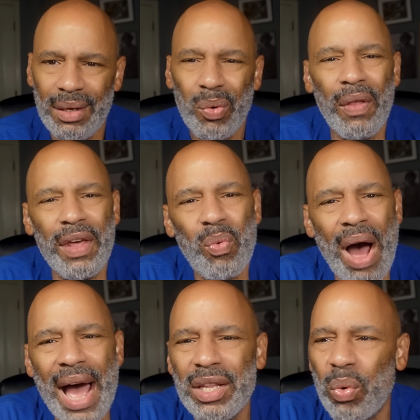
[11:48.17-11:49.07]
Well, then
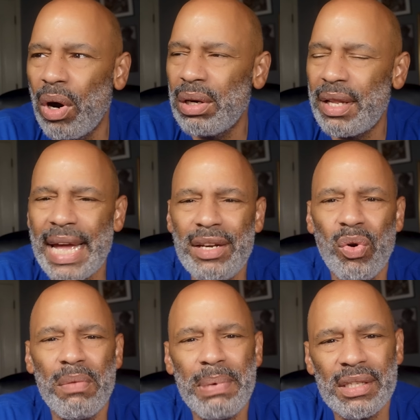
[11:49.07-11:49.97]
why in the world are they
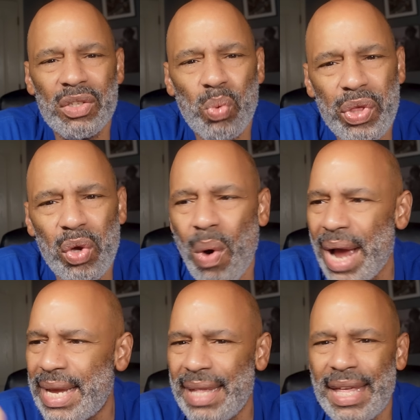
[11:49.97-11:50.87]
doing business with you? Why
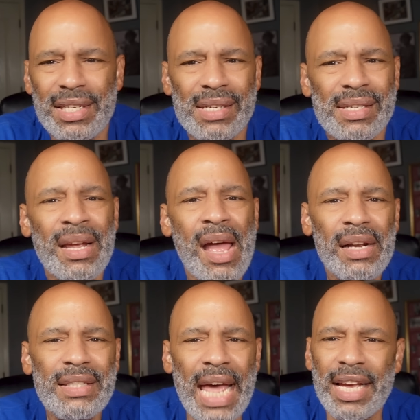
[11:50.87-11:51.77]
can't they
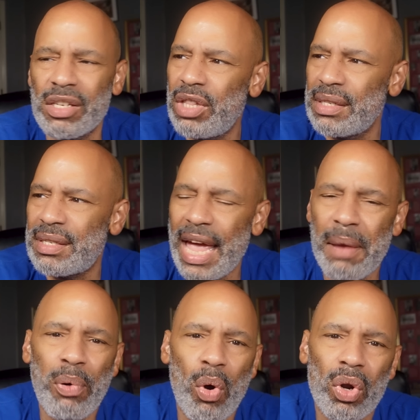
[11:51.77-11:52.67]
just take a, the same
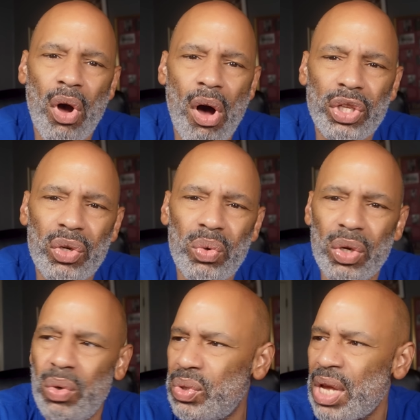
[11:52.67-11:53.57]
protocol you
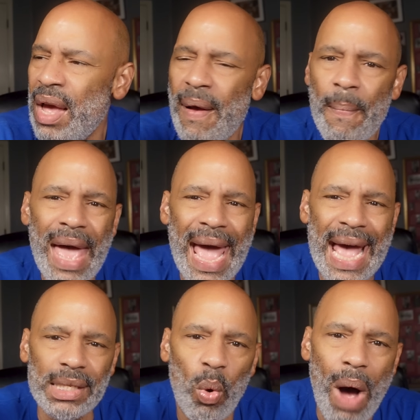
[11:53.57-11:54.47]
use,
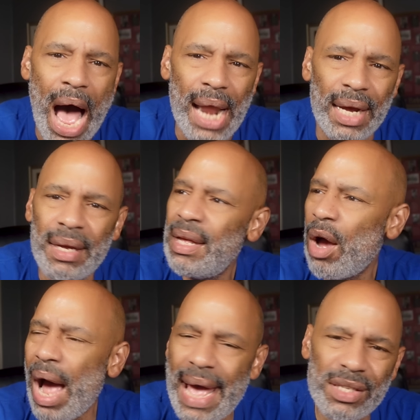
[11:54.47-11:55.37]
ask W A D A,
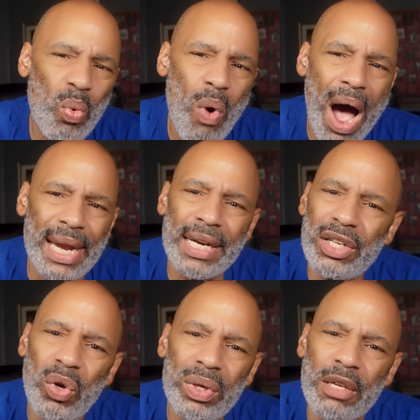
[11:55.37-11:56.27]
ask W A D A to
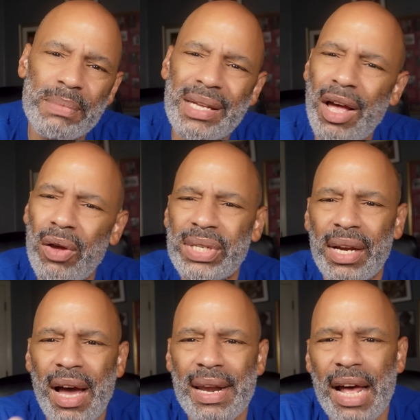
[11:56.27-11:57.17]
do it themselves and
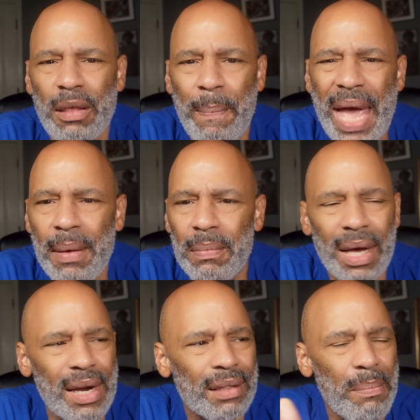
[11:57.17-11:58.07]
cut out the pay,
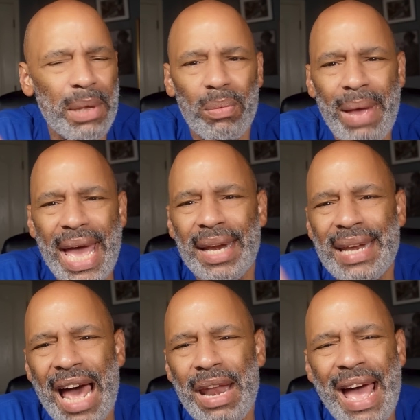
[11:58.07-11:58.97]
cut out the middleman and
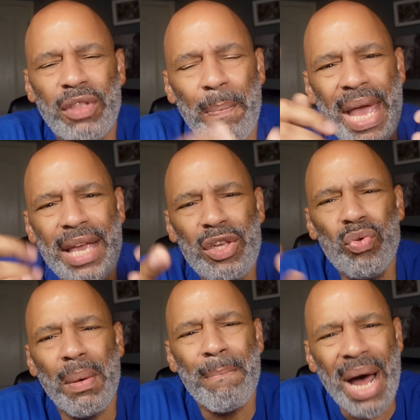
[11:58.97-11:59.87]
not have to pay you
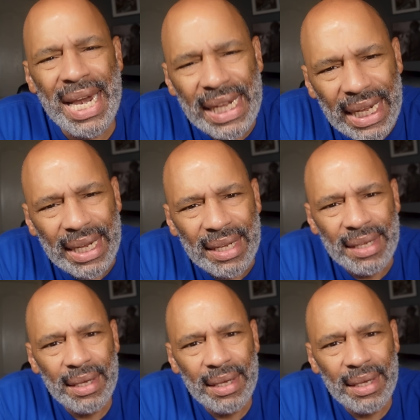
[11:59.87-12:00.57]
the money?